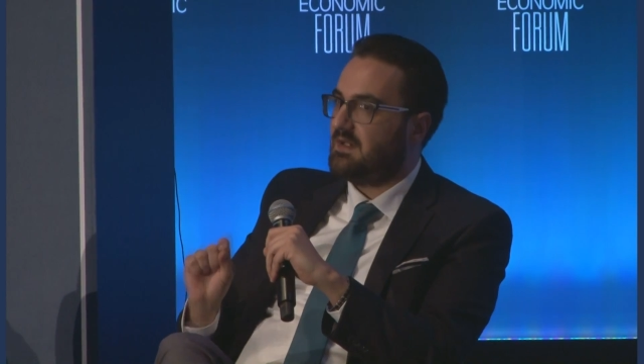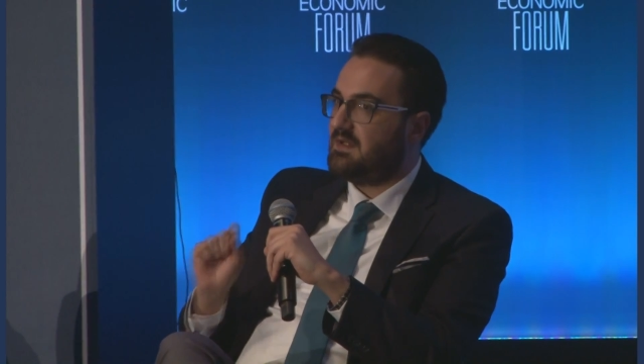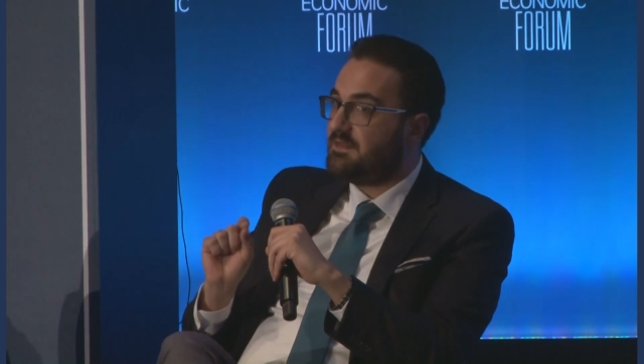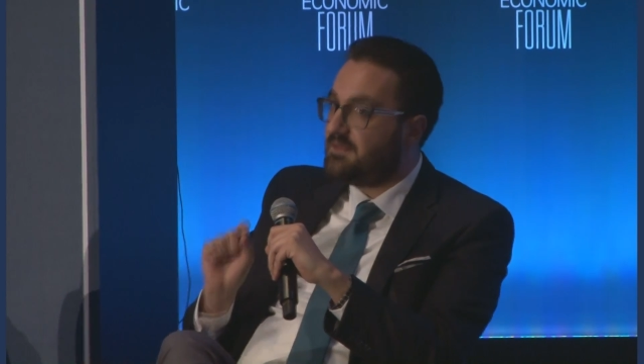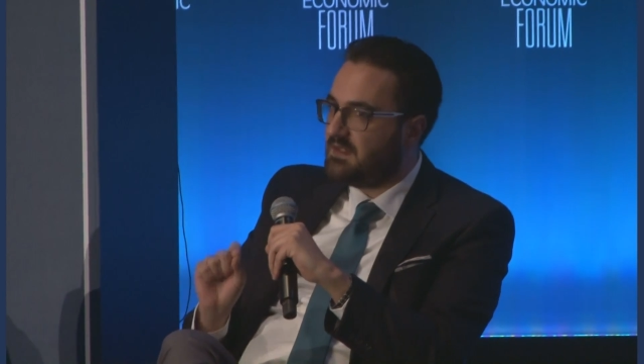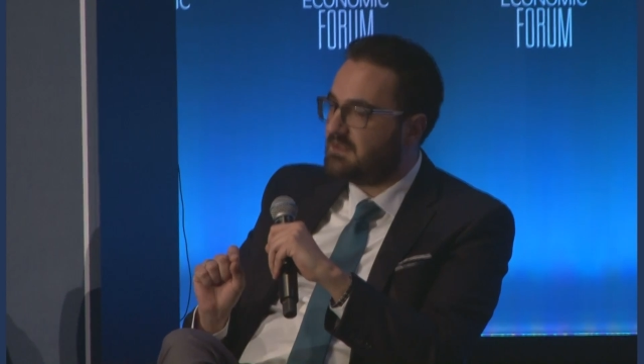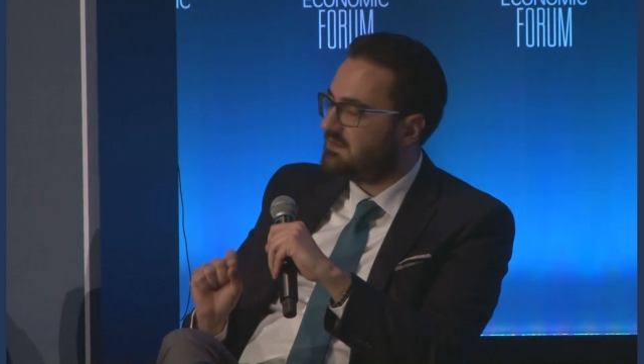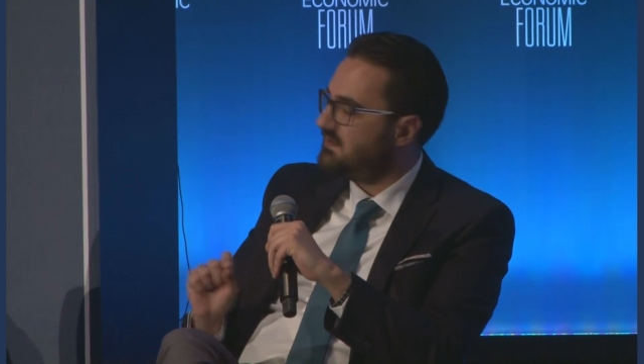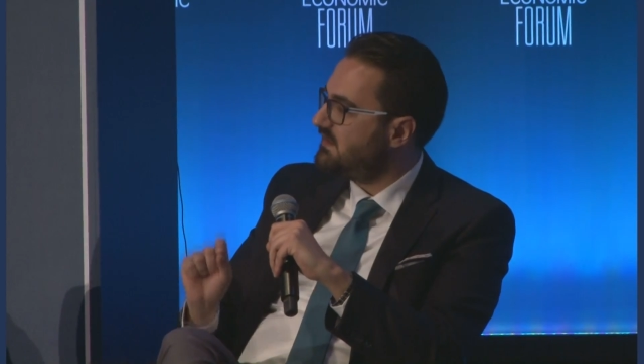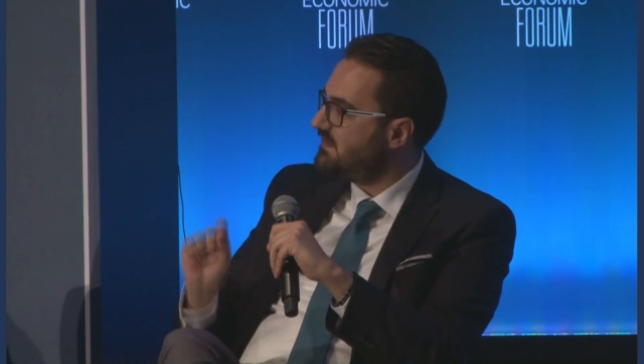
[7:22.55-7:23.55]
I think
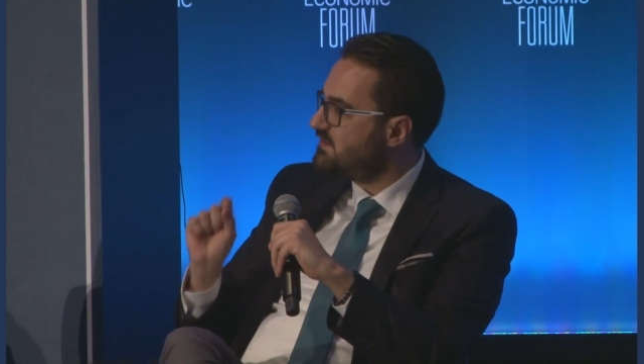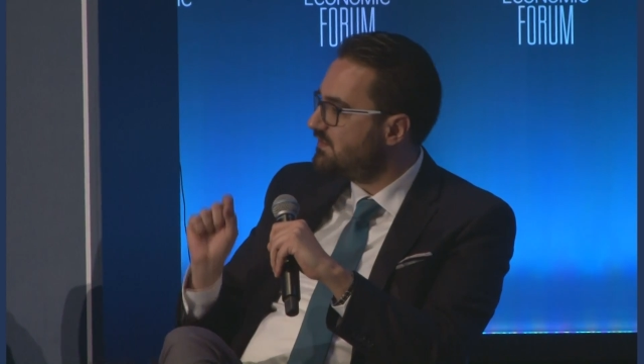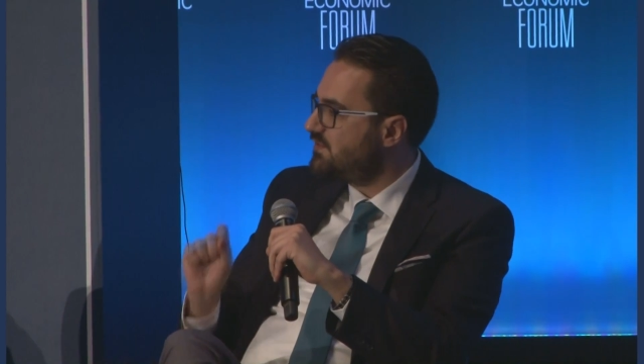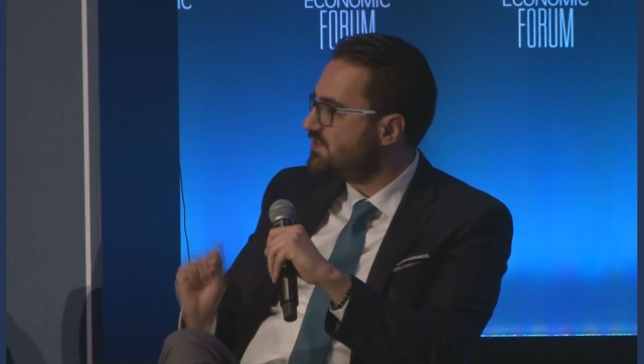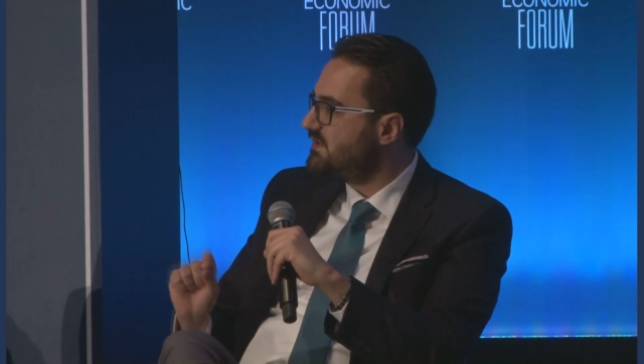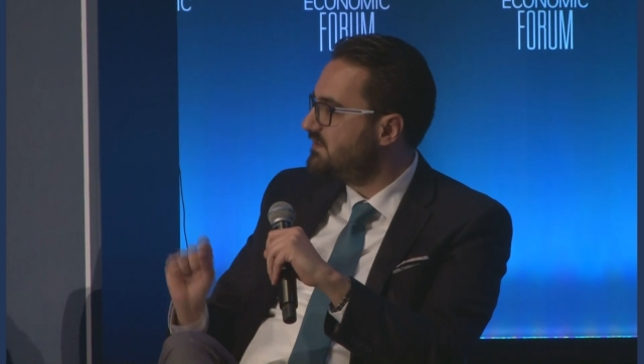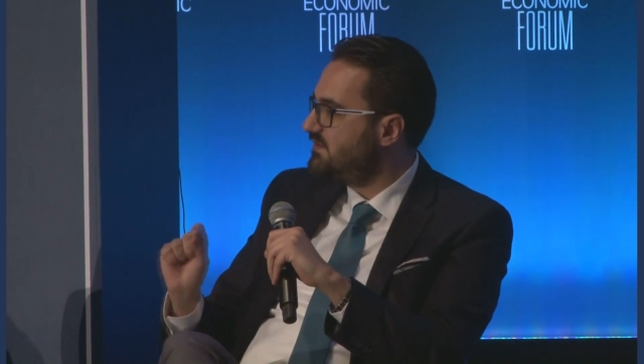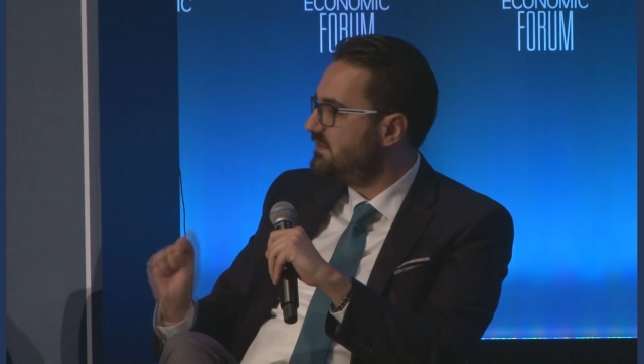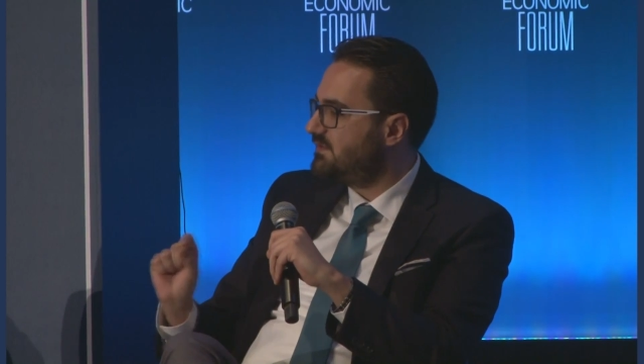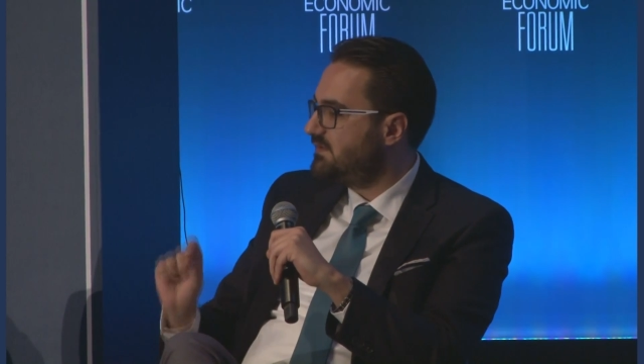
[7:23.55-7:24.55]
that the solution
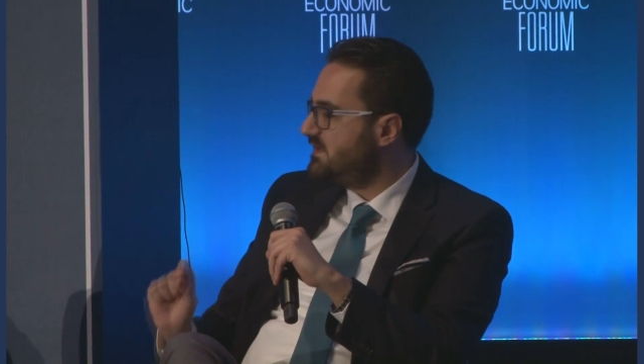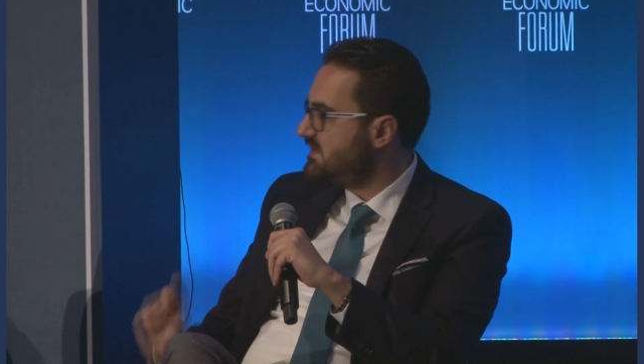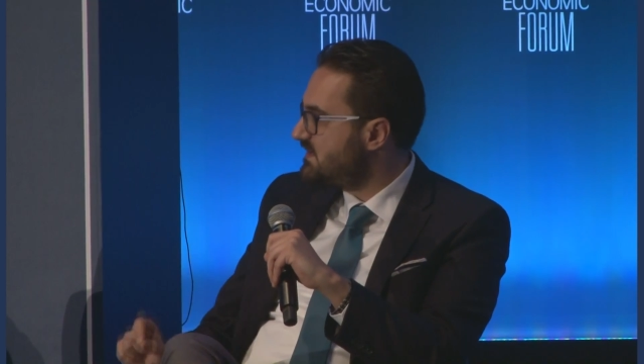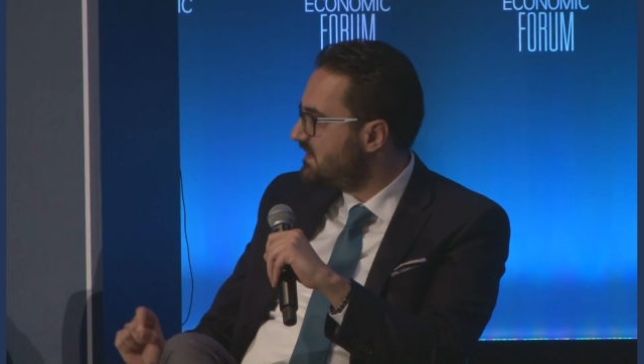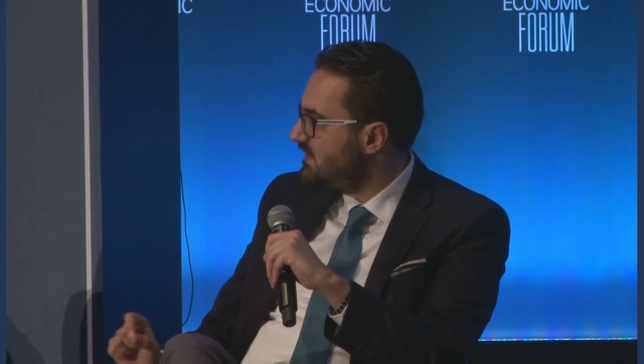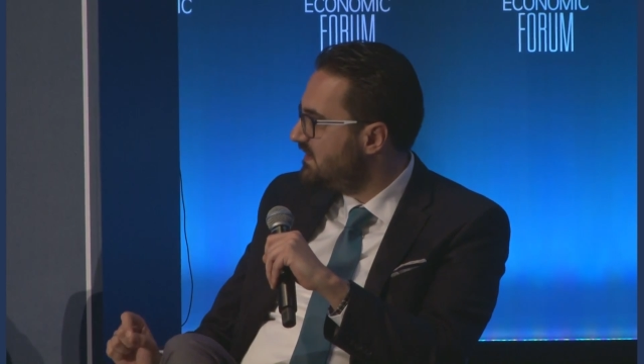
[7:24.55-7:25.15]
to this